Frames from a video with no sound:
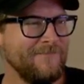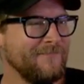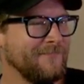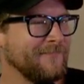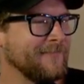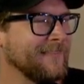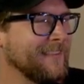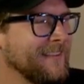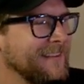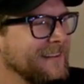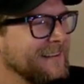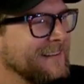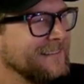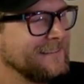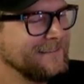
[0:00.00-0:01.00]

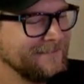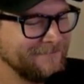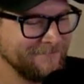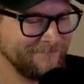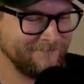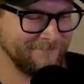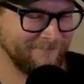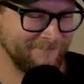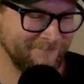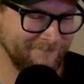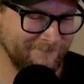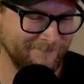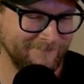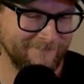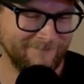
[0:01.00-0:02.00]

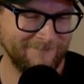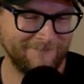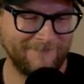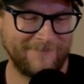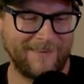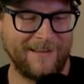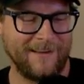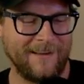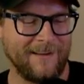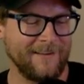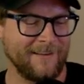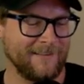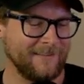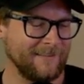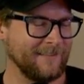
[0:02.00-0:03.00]

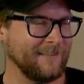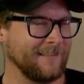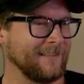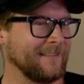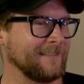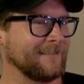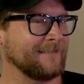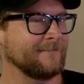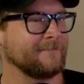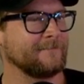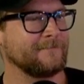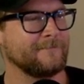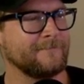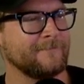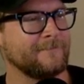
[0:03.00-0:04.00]

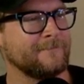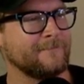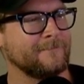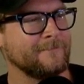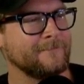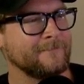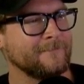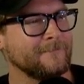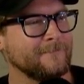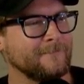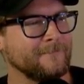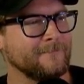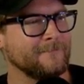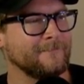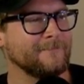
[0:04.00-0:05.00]

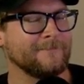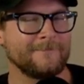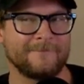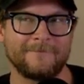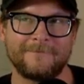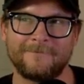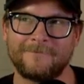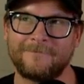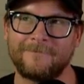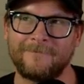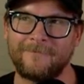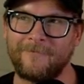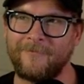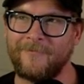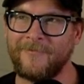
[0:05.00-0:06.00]

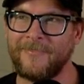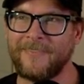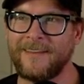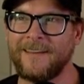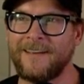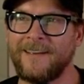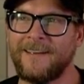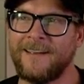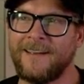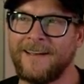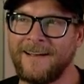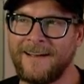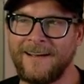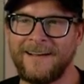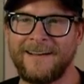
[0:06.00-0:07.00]

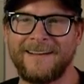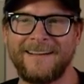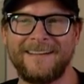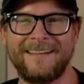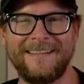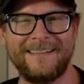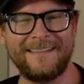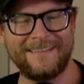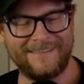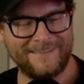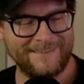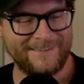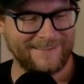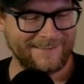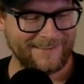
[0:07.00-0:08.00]
No words are spoken by the person on screen.